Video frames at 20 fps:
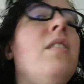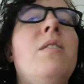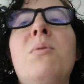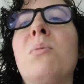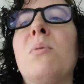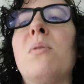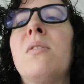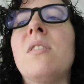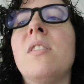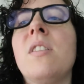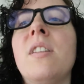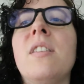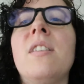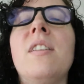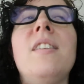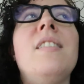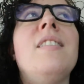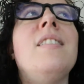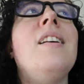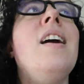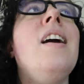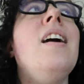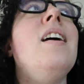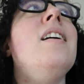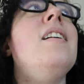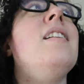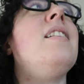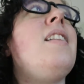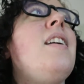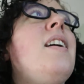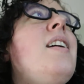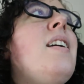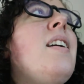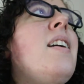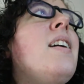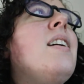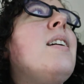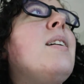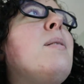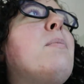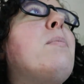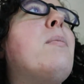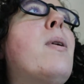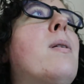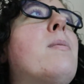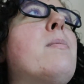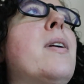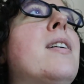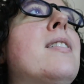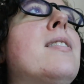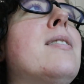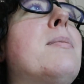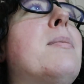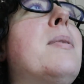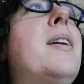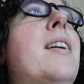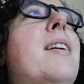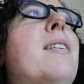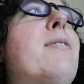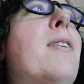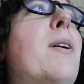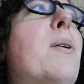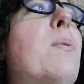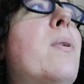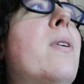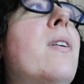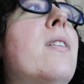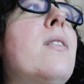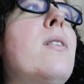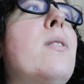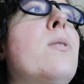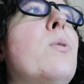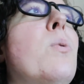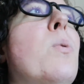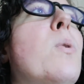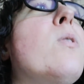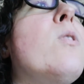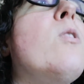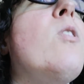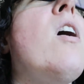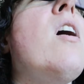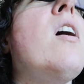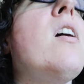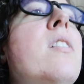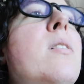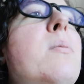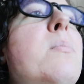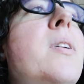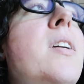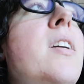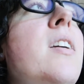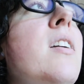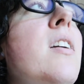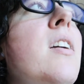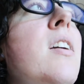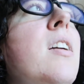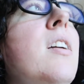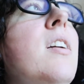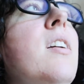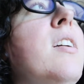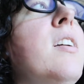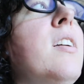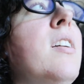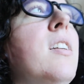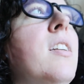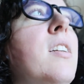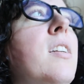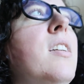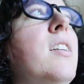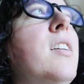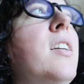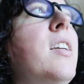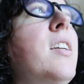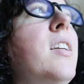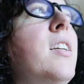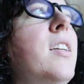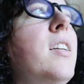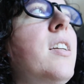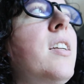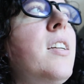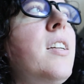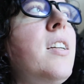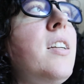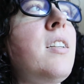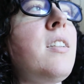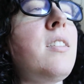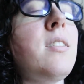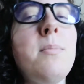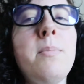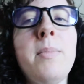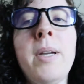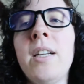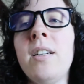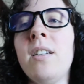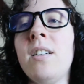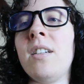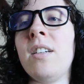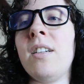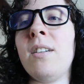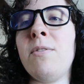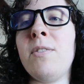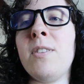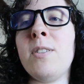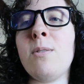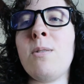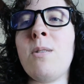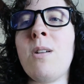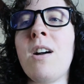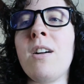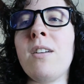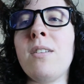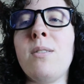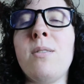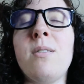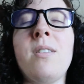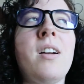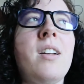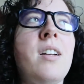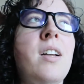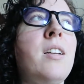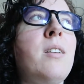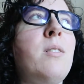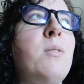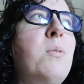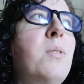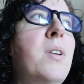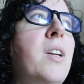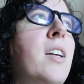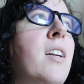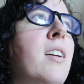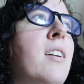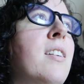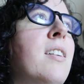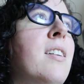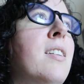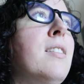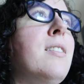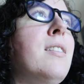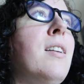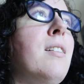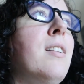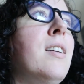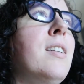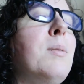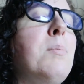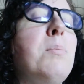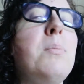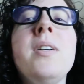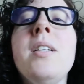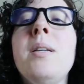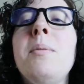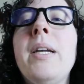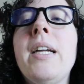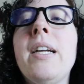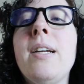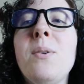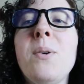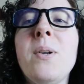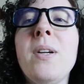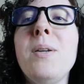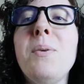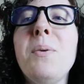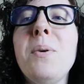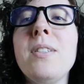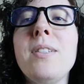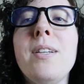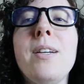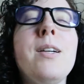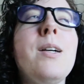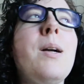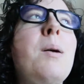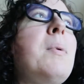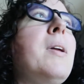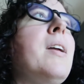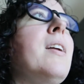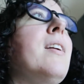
Interesting. They they asked me if I want the door locked. I'm like, it doesn't matter if it's locked or not. I don't care. It's not like the boogeyman or anyone's gonna come